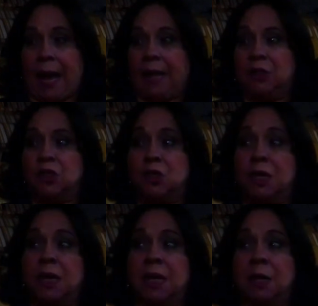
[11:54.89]
And
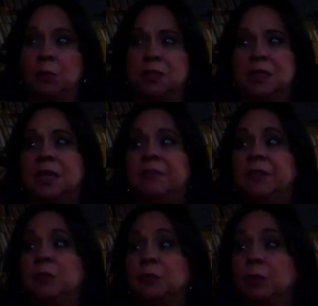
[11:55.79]
she was given
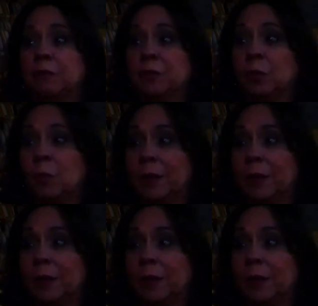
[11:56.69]
the role of Don